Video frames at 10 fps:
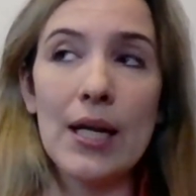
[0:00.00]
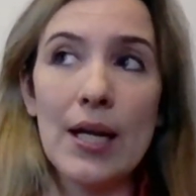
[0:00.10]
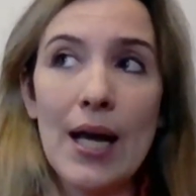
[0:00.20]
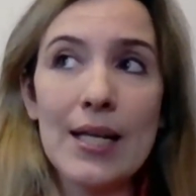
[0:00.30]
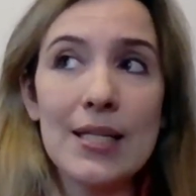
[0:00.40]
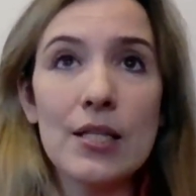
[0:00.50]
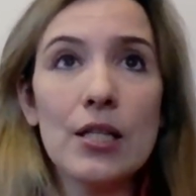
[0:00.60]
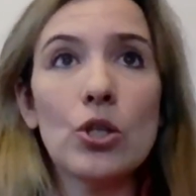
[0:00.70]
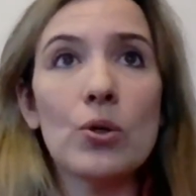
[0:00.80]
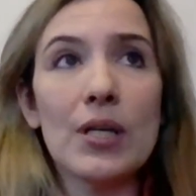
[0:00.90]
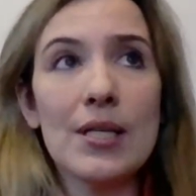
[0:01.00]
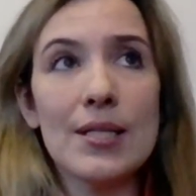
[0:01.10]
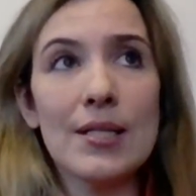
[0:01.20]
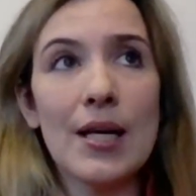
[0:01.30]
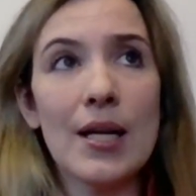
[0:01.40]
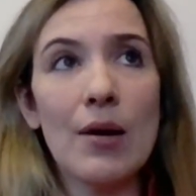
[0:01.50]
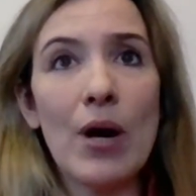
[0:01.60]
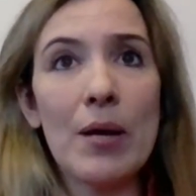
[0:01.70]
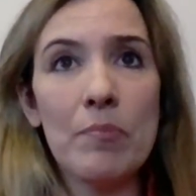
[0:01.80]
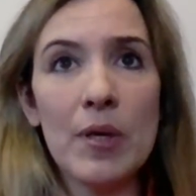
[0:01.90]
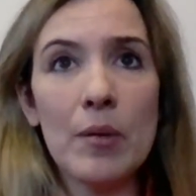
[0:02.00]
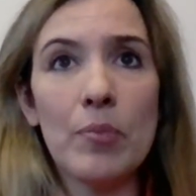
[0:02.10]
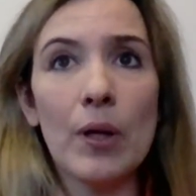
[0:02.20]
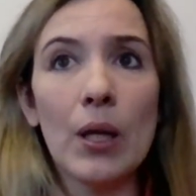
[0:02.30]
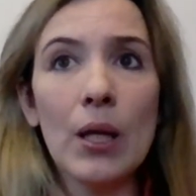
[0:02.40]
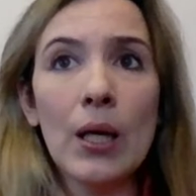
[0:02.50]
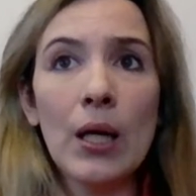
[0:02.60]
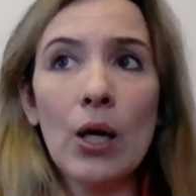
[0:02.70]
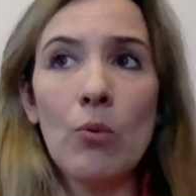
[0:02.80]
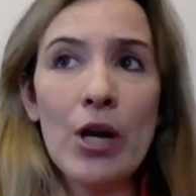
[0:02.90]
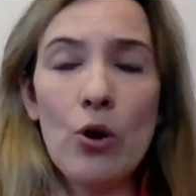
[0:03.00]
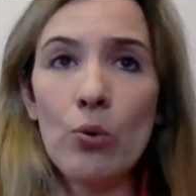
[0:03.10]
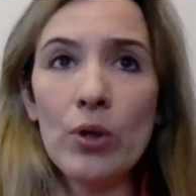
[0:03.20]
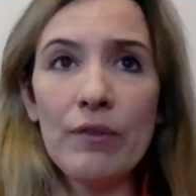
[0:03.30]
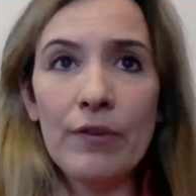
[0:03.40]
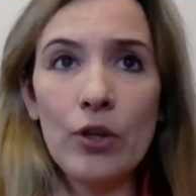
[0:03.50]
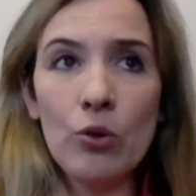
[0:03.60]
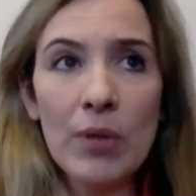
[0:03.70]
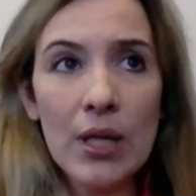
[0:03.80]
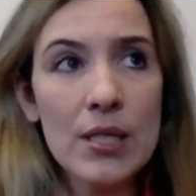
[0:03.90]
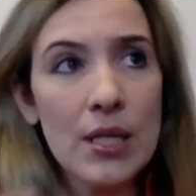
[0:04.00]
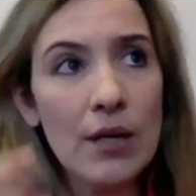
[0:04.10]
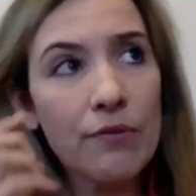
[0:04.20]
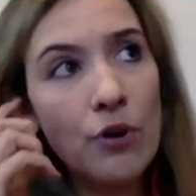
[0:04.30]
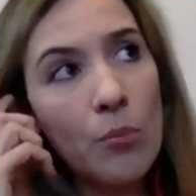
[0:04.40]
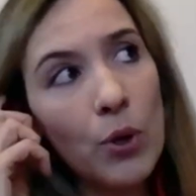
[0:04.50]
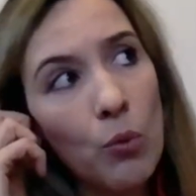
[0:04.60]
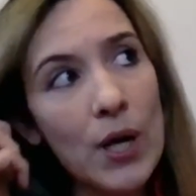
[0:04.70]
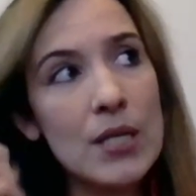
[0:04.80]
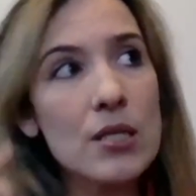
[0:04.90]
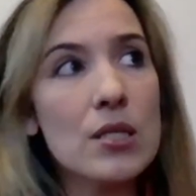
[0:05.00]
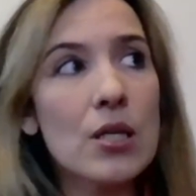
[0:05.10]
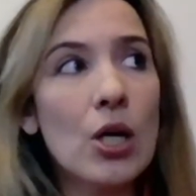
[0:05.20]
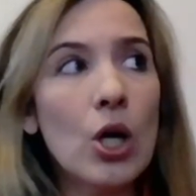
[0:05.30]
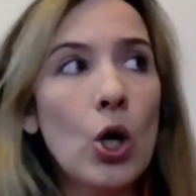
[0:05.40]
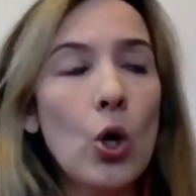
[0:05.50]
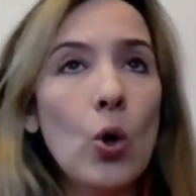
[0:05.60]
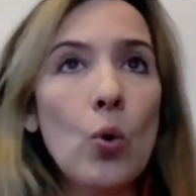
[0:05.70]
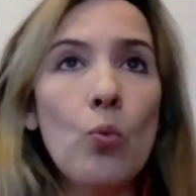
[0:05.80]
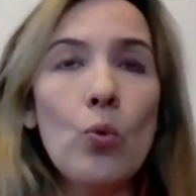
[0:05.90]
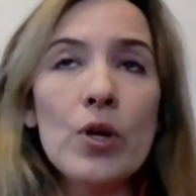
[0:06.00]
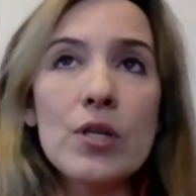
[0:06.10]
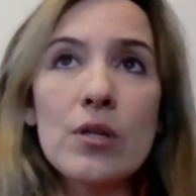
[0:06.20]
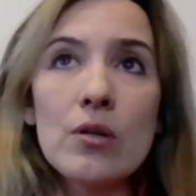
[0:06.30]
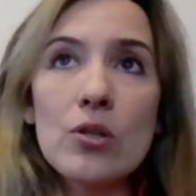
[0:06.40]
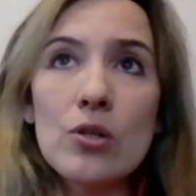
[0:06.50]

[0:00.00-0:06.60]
and I still don't understand why only few media from the West would